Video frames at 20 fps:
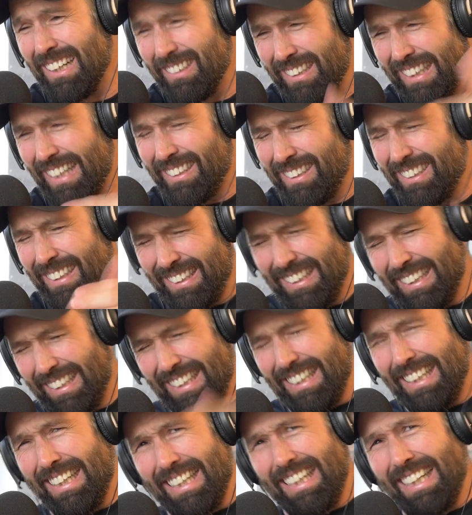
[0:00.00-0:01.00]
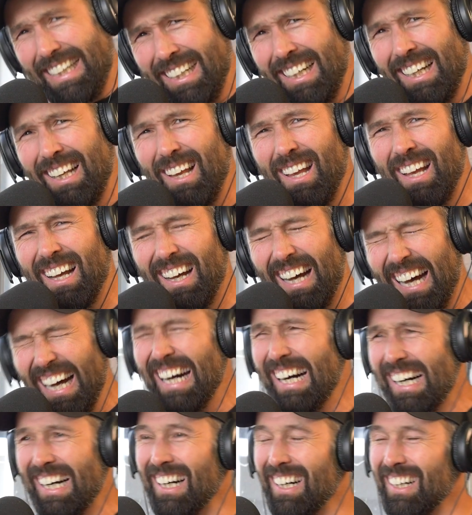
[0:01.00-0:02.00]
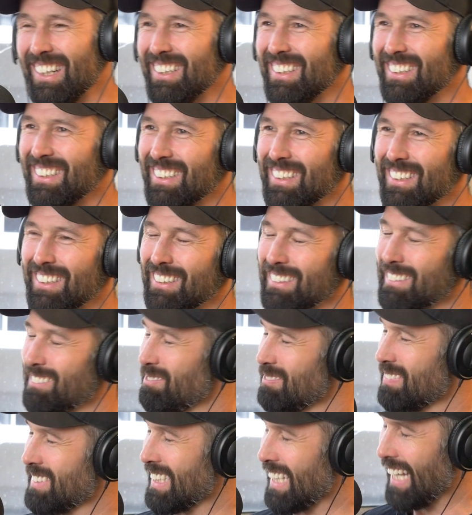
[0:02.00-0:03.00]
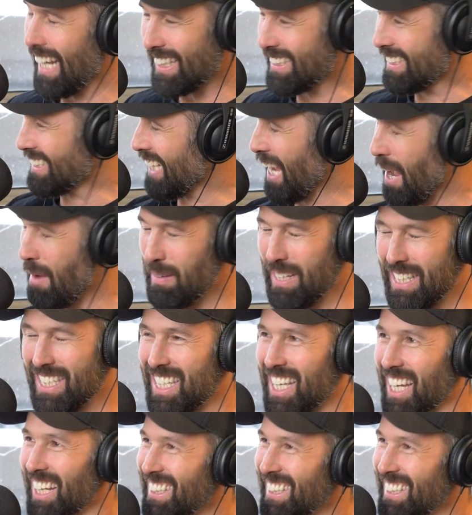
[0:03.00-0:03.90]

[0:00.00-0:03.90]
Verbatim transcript: god, ah, oh, god damn it.